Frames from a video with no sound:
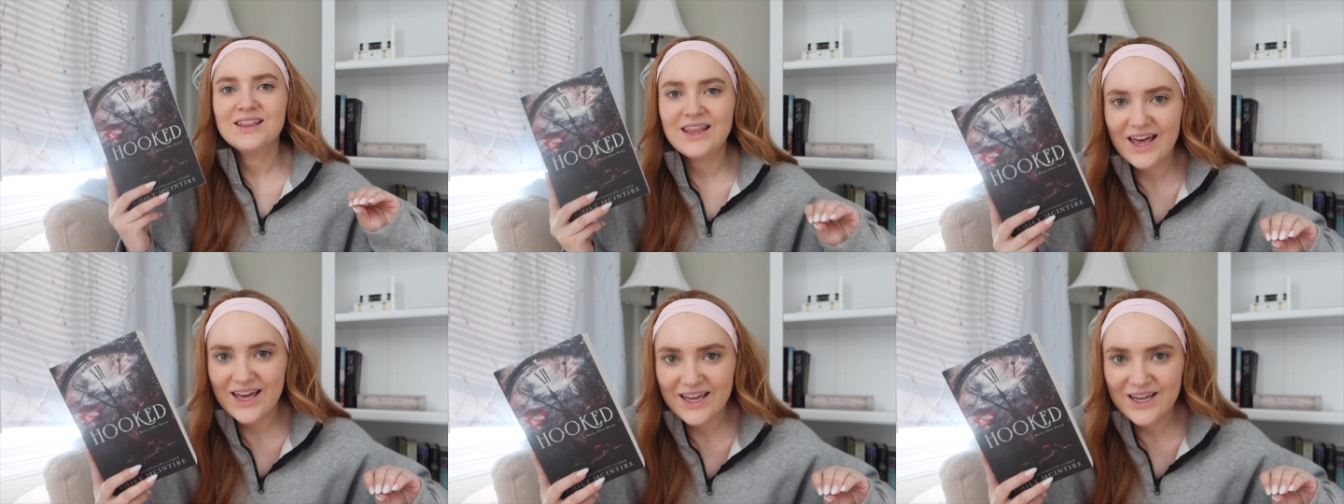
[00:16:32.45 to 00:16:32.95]

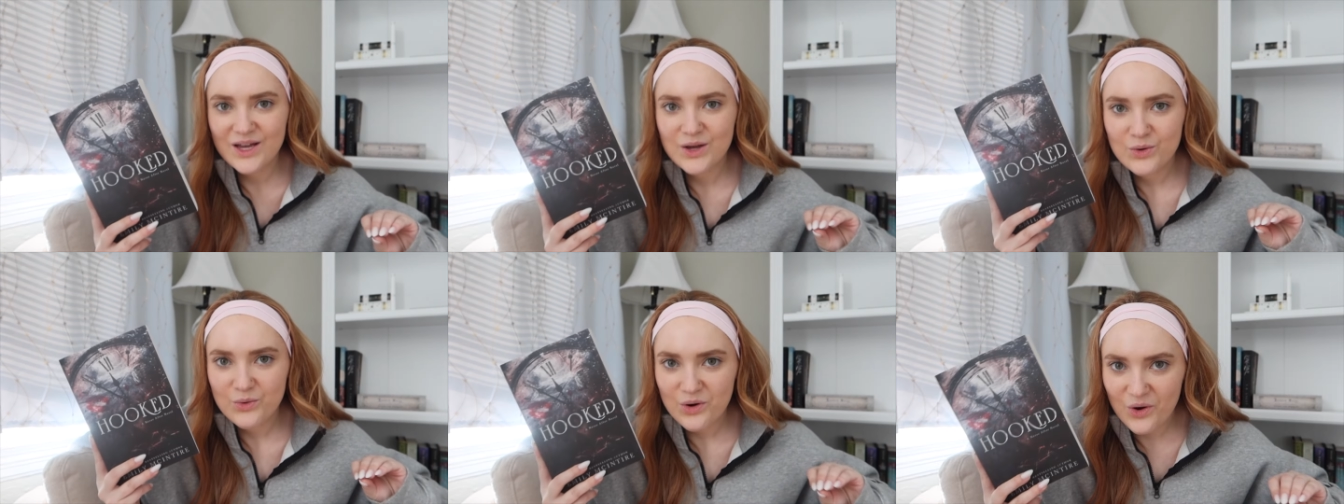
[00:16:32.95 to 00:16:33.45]
they
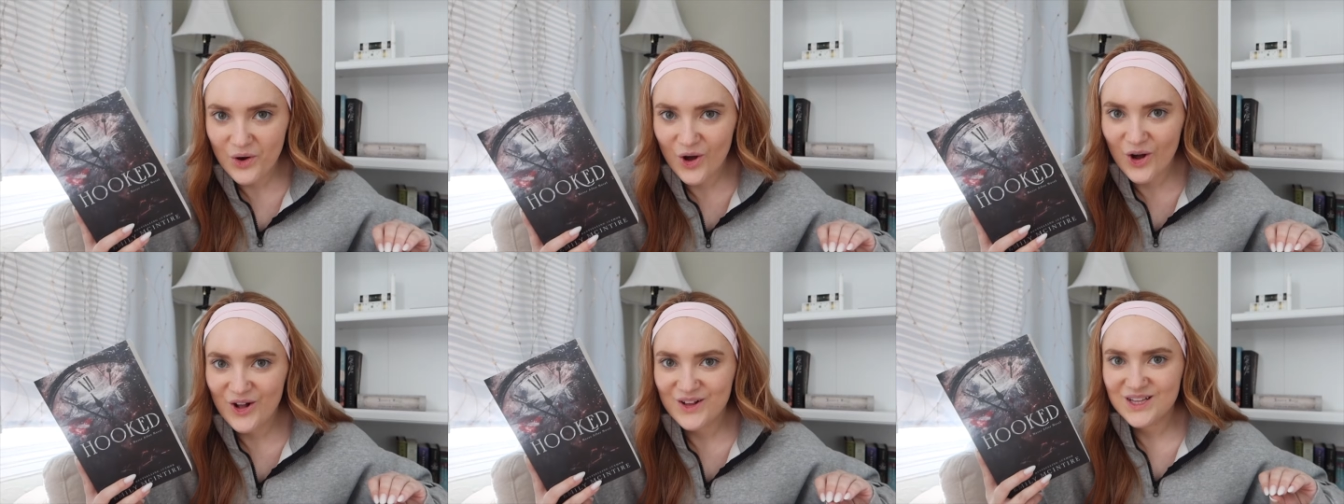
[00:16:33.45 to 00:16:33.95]
were
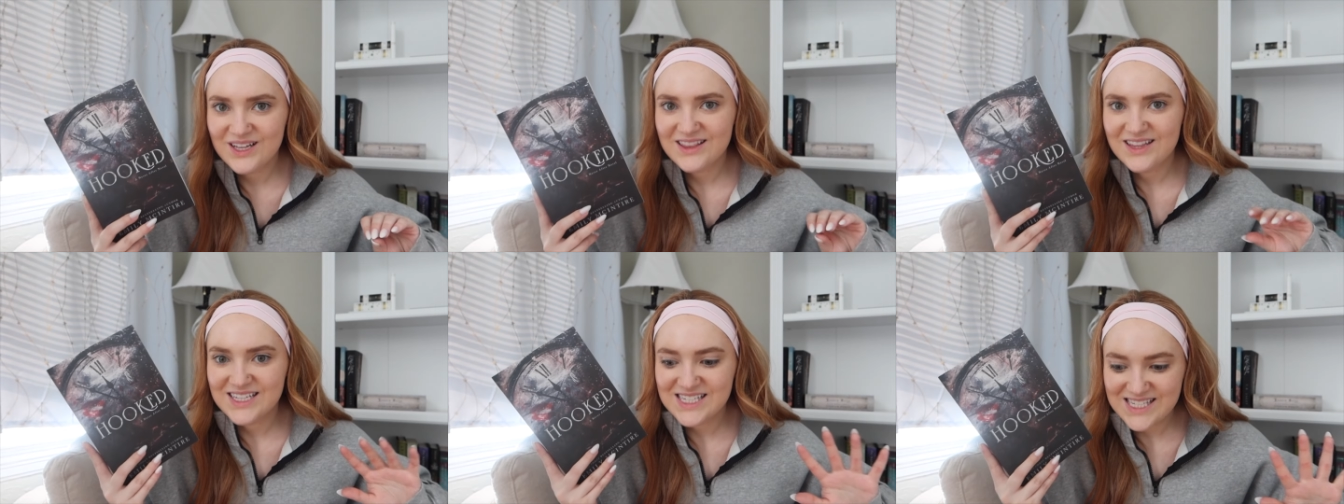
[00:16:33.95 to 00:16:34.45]
all
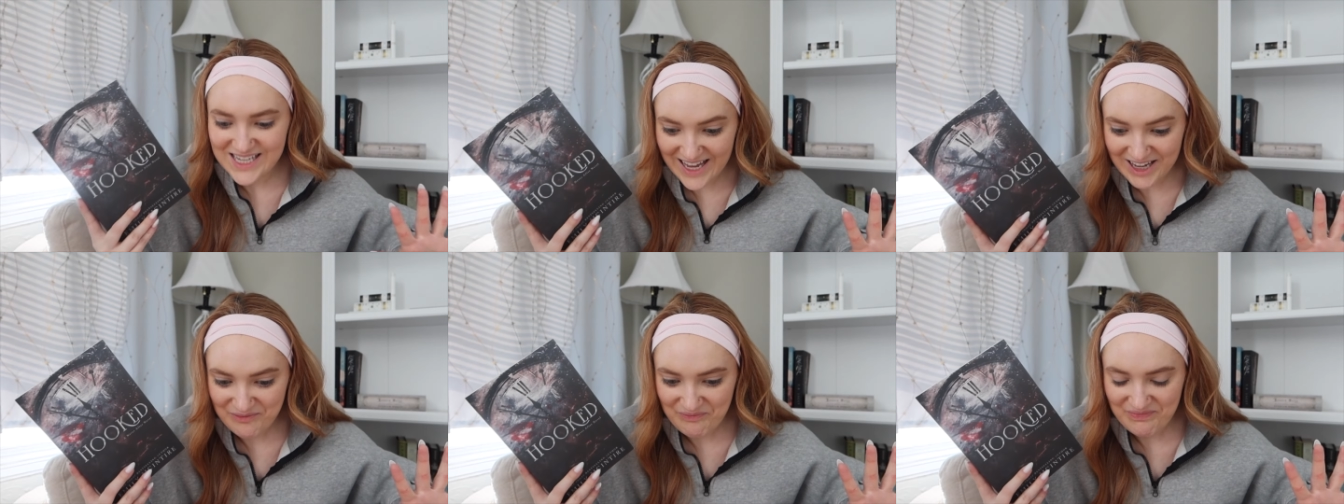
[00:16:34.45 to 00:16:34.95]
the
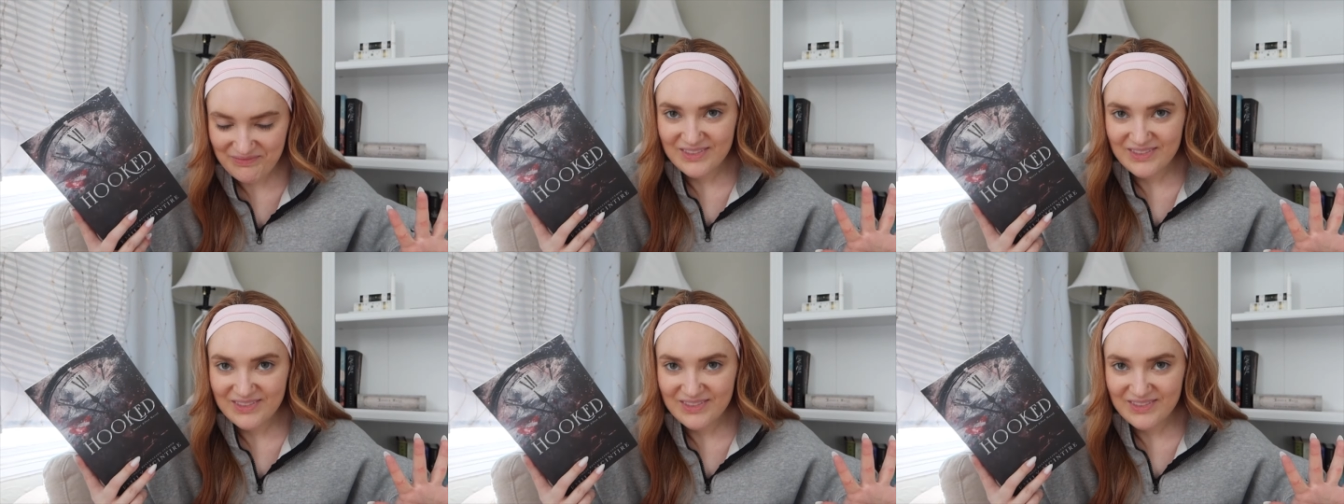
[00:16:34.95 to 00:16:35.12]
same.